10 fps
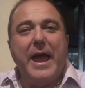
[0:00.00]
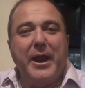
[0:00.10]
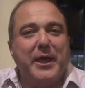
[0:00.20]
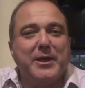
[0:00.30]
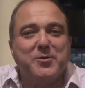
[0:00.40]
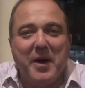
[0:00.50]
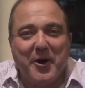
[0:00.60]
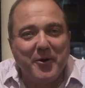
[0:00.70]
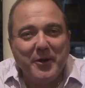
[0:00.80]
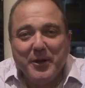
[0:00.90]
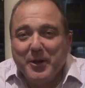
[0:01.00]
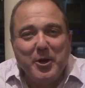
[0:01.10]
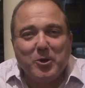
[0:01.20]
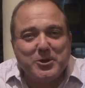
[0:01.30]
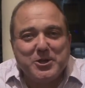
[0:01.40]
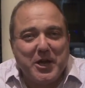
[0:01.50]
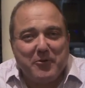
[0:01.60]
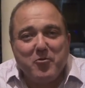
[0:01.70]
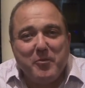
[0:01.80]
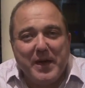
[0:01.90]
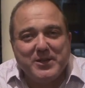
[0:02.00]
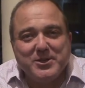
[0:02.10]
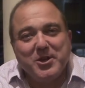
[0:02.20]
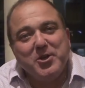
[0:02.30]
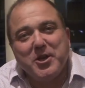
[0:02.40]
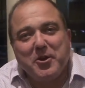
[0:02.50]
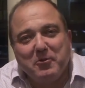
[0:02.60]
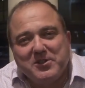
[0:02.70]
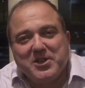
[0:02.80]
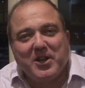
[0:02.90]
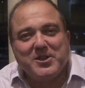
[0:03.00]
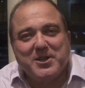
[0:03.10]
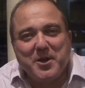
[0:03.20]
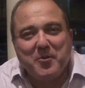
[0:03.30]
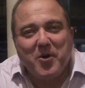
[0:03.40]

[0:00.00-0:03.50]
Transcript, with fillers: And it gets better. You don't just get GroovePages, you get GrooveSell to sell your